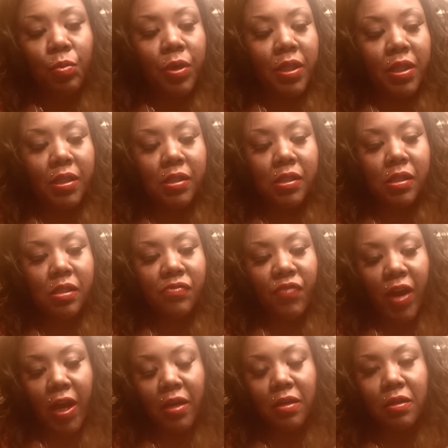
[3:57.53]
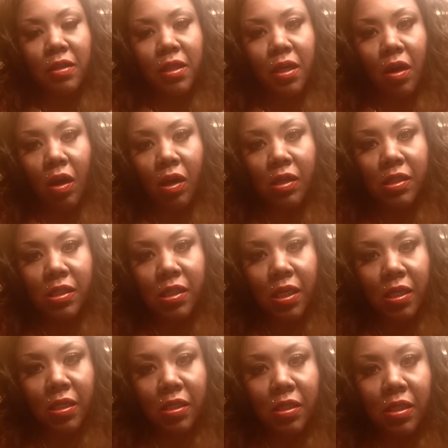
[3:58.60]
when this is finally all
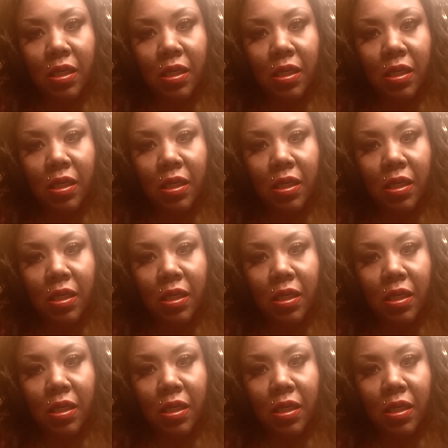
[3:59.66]
said and